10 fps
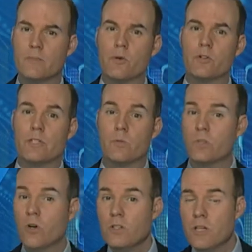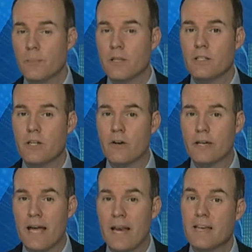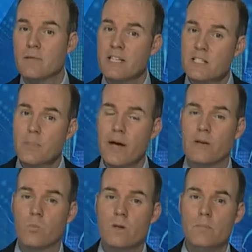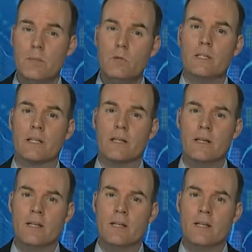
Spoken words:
process was not something the charity had anticipated when building